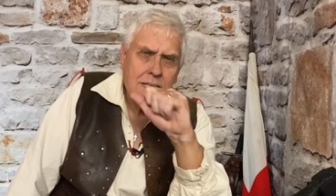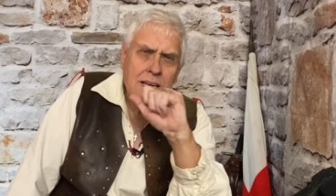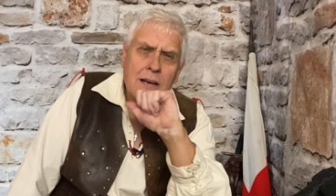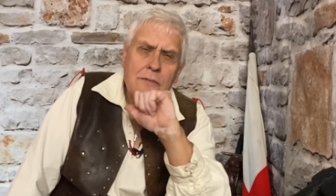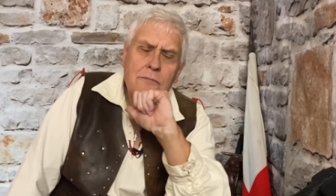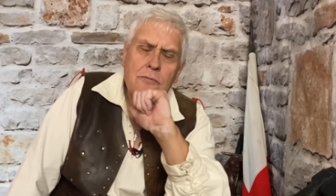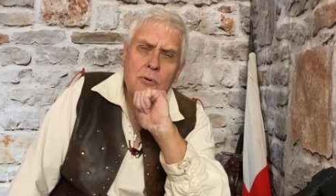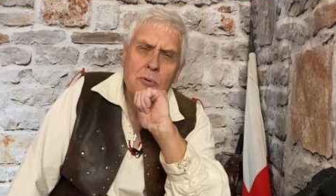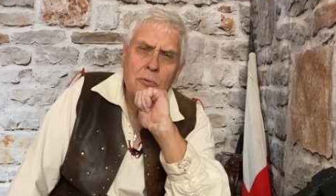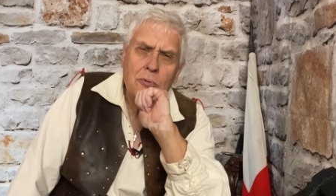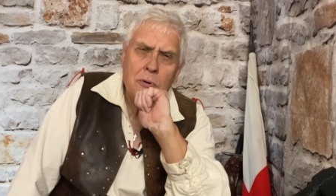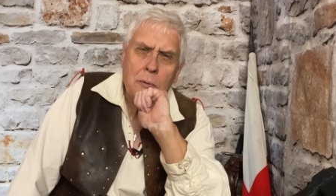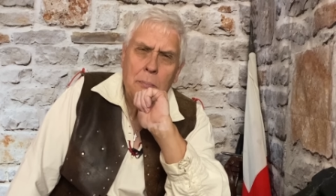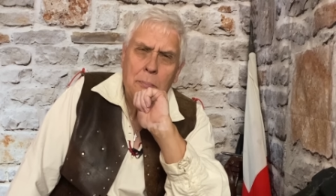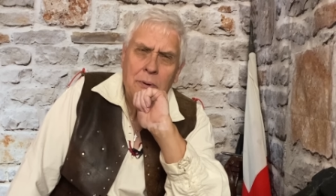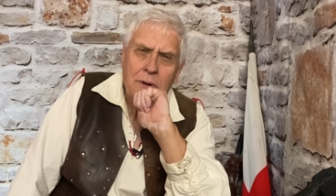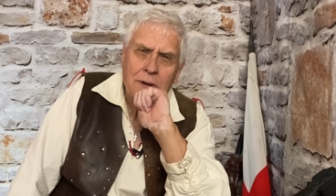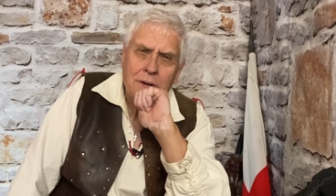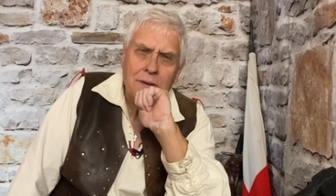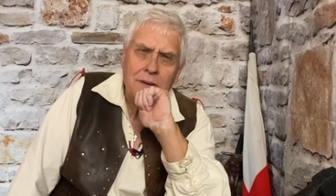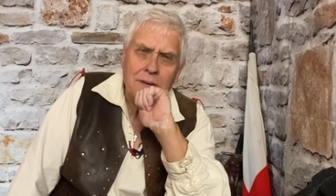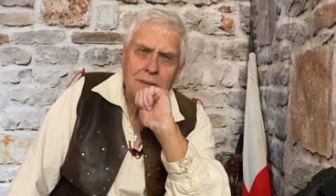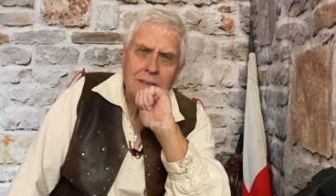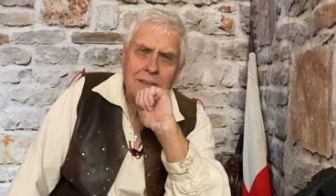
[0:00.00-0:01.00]
have your
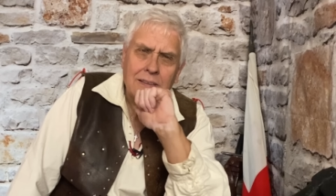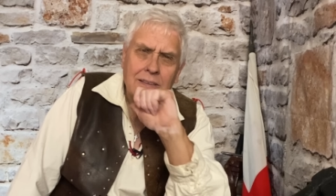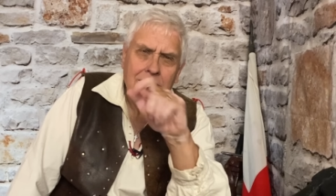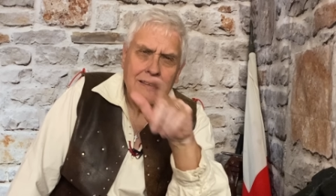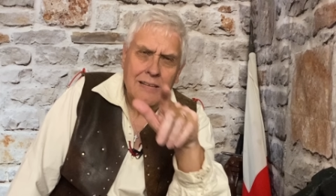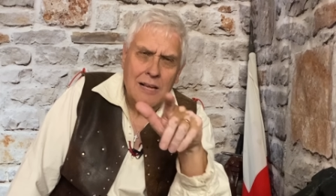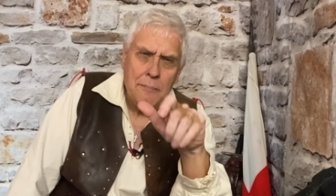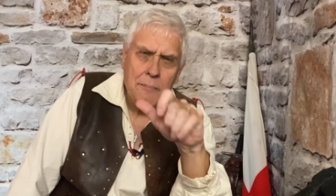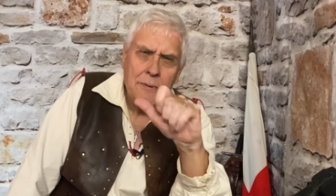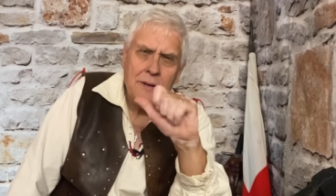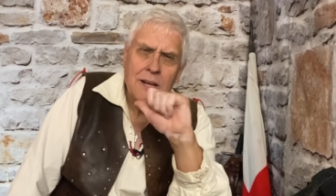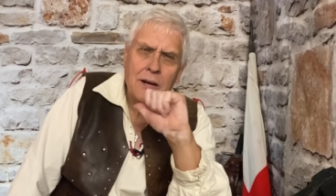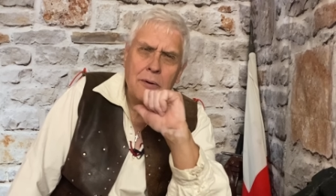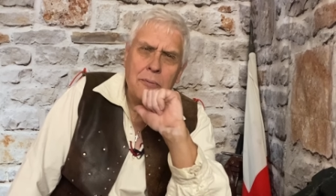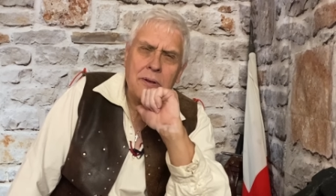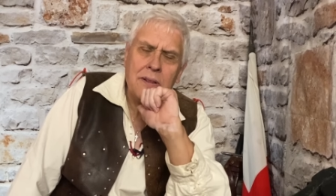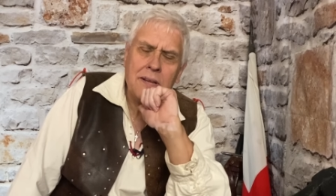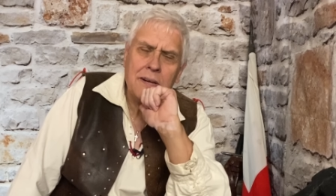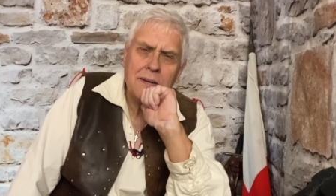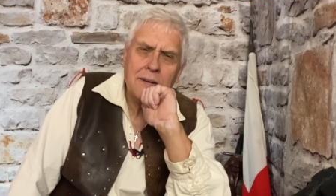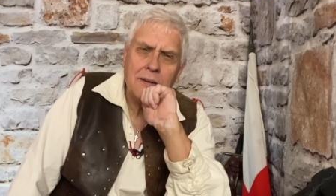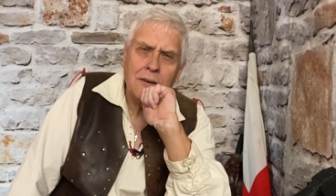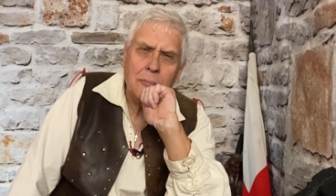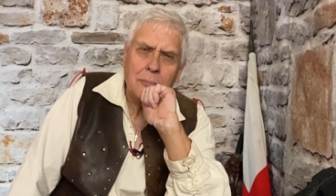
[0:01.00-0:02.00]
opinion. Let me know in
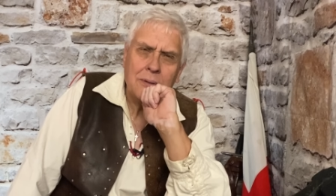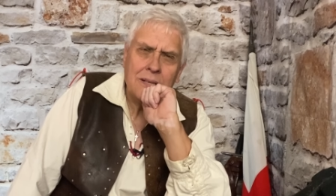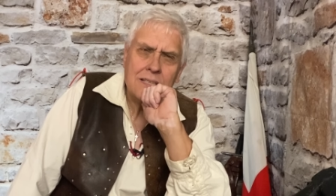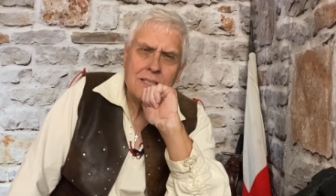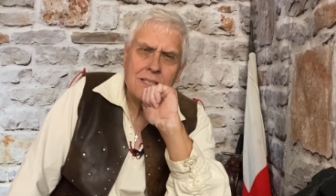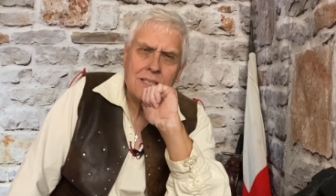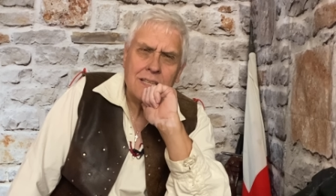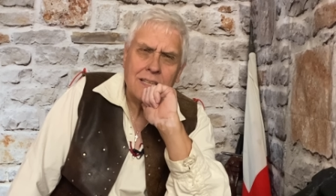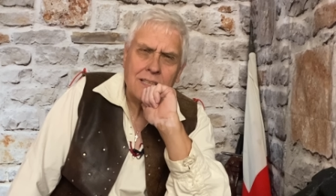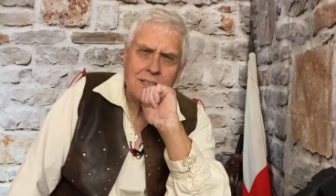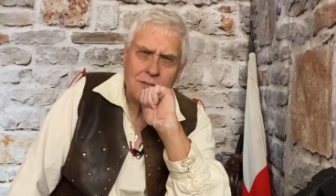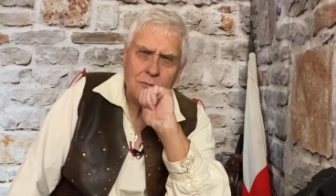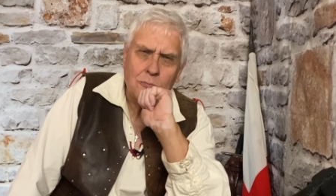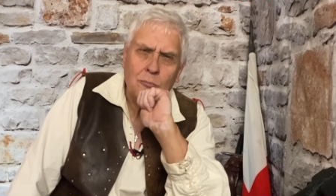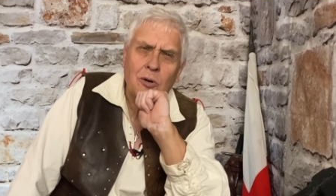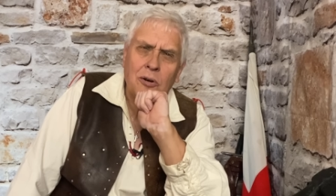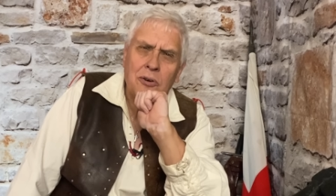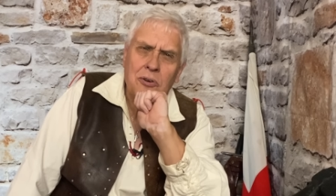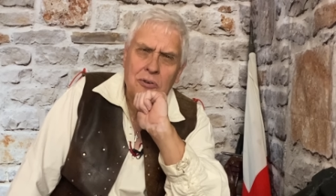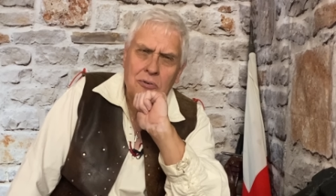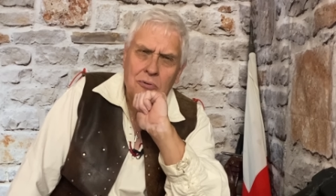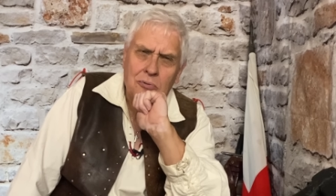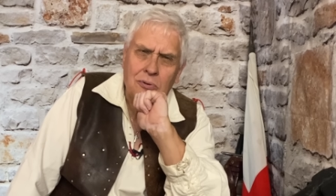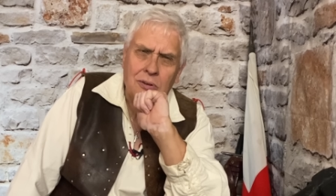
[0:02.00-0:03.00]
the comments section
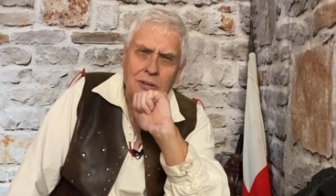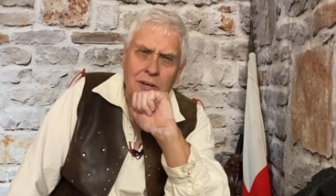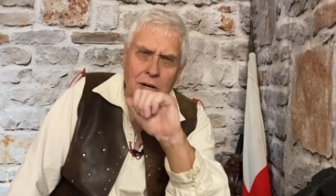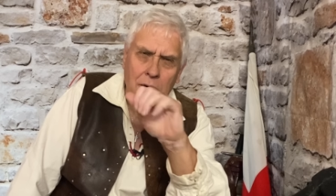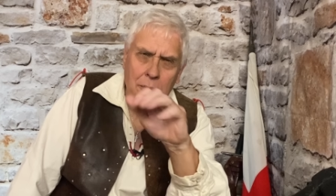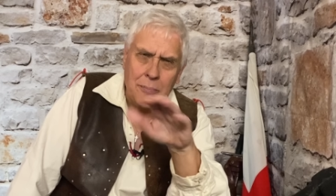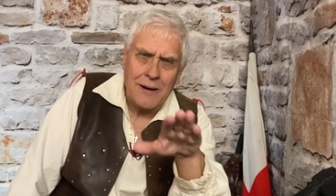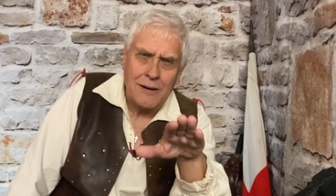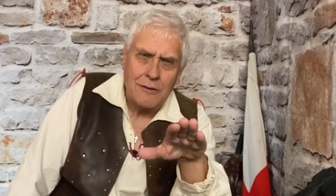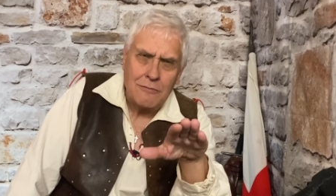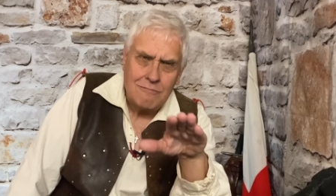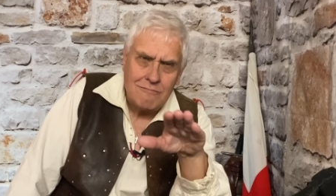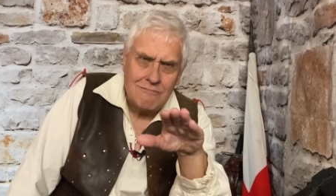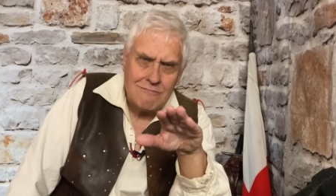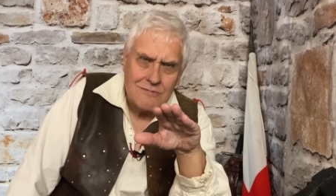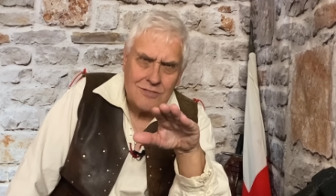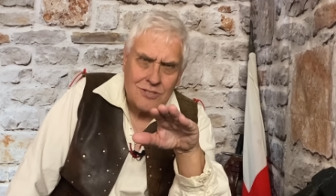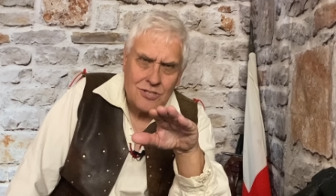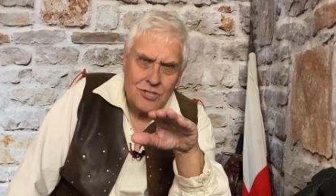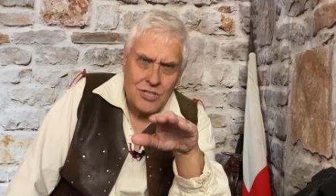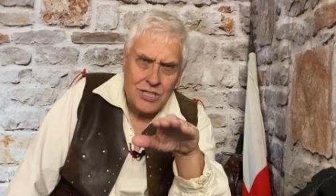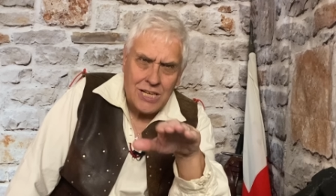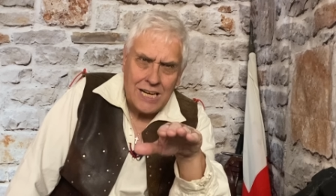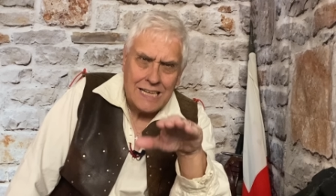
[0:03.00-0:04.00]
what you think about
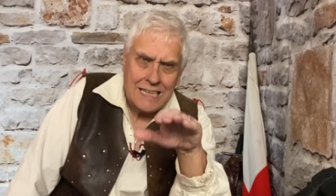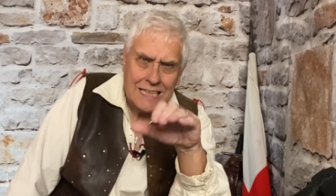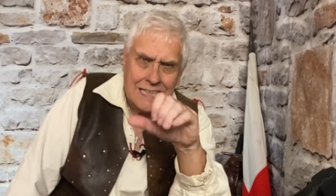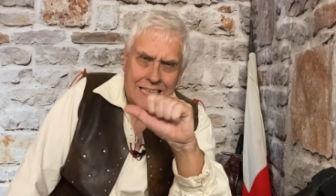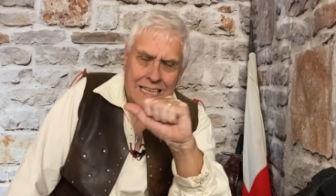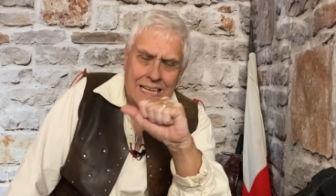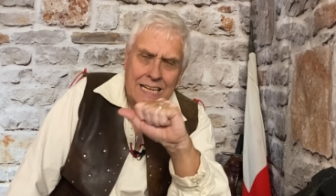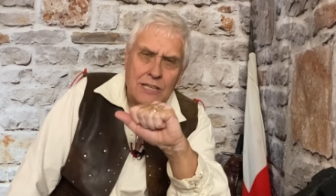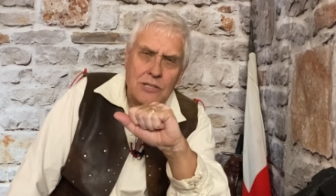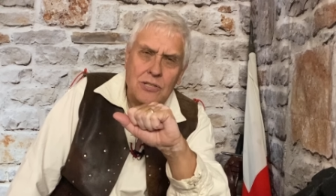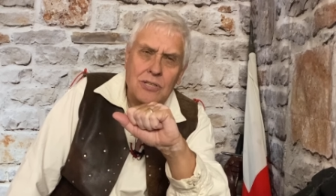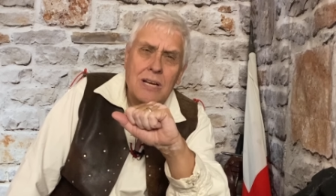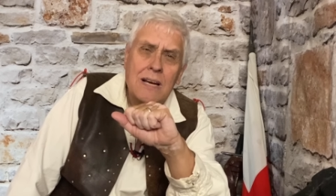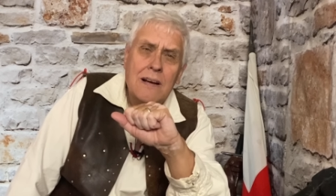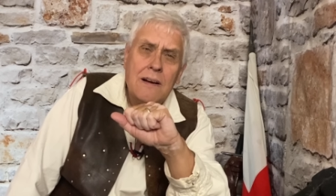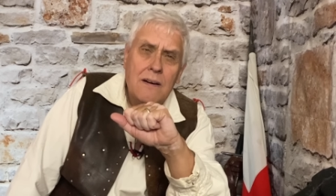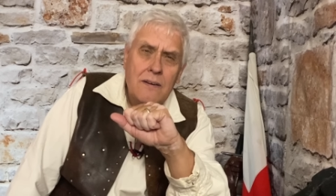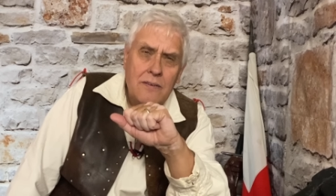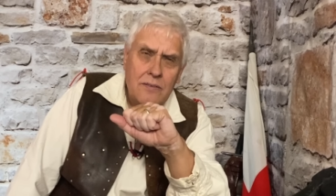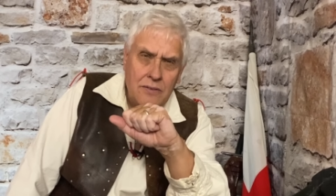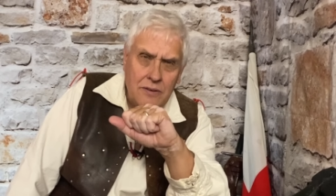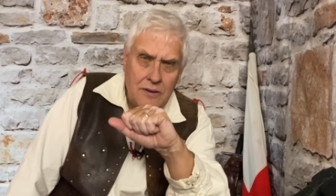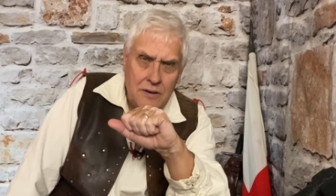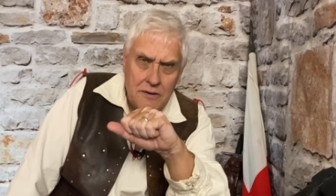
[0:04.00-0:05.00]
Jack Ketch,
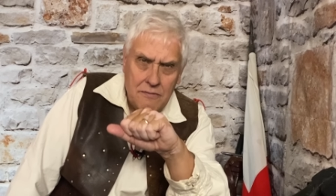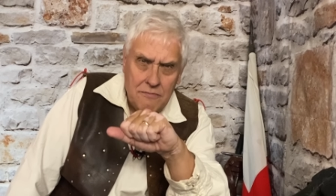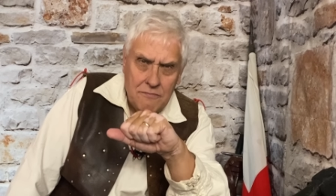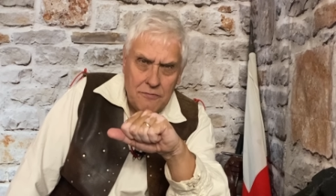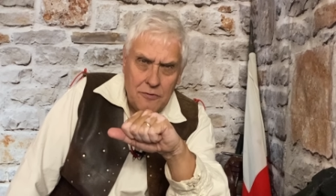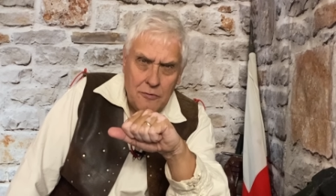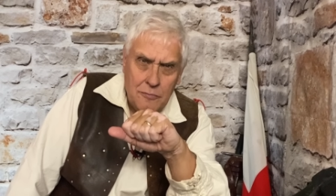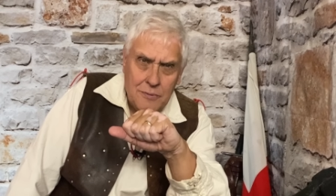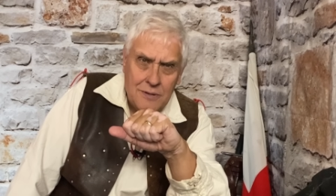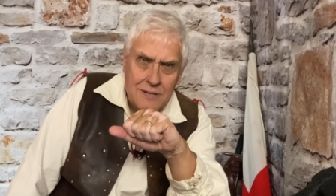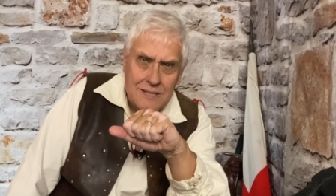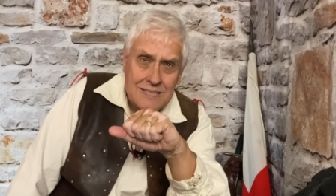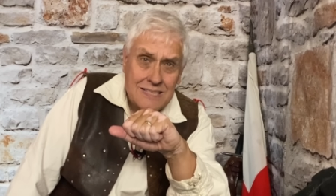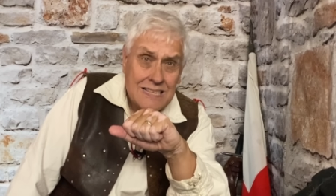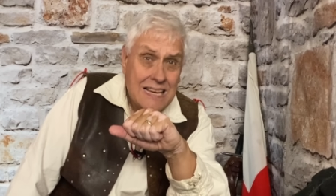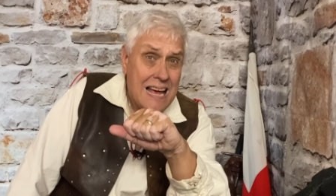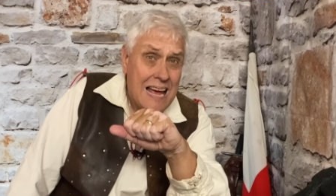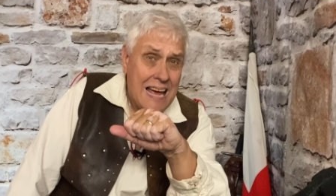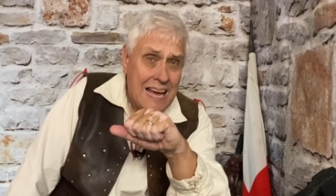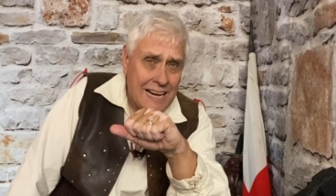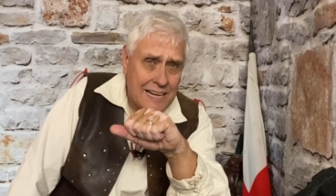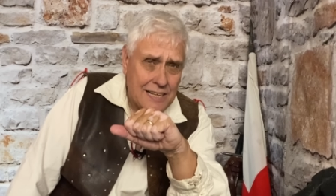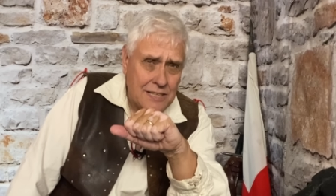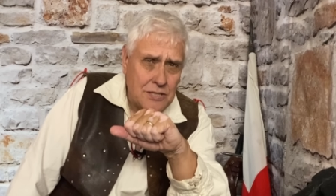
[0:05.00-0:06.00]
the infamous
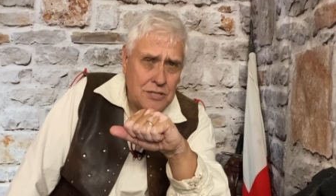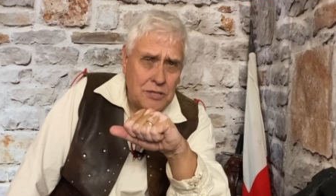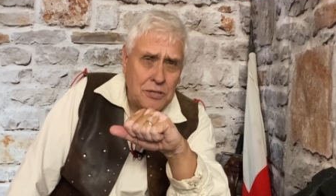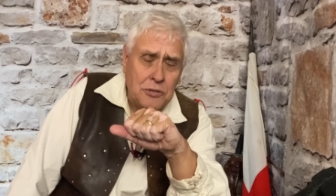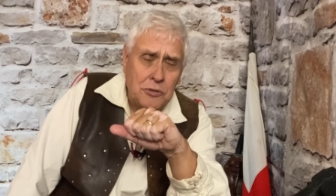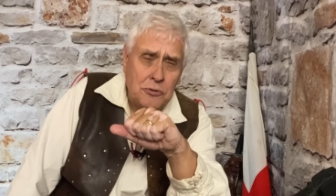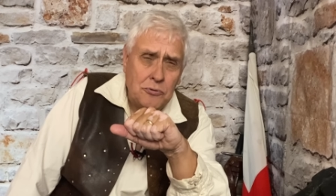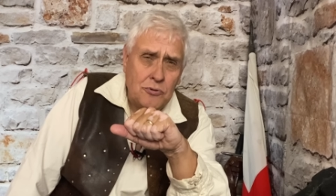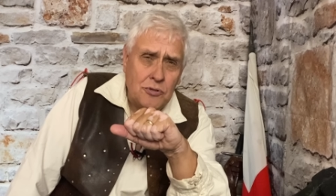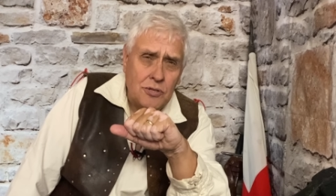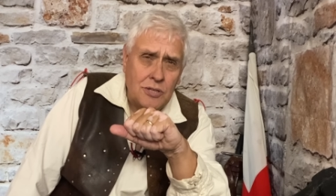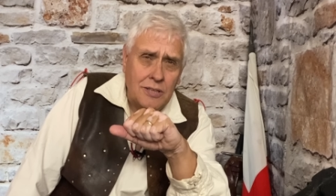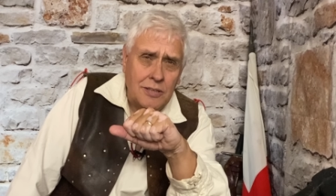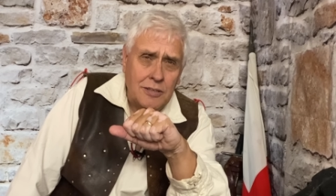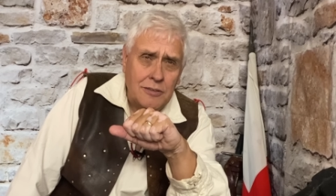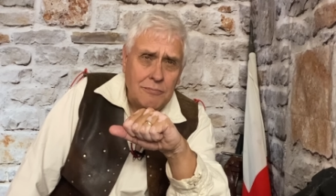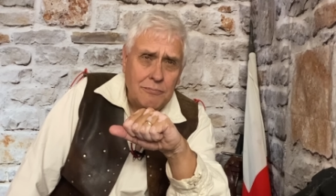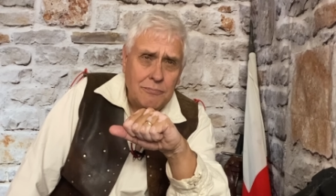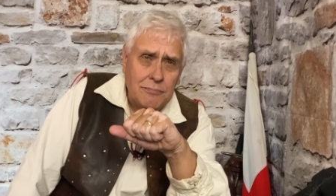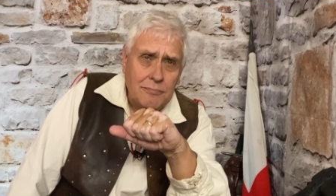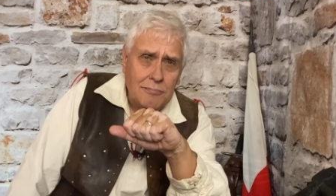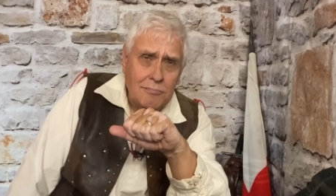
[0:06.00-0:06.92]
executioner.